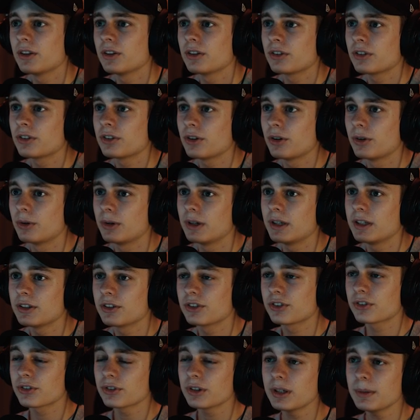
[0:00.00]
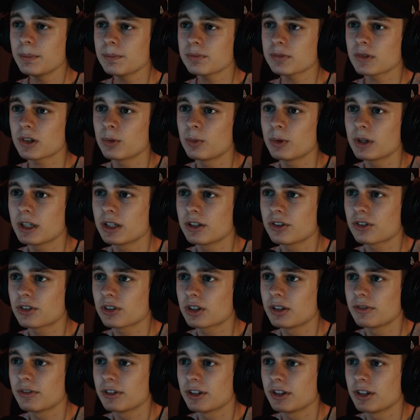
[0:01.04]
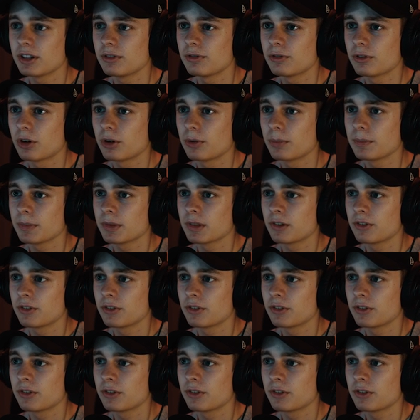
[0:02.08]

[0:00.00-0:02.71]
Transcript: So in stream, we can just leave it default.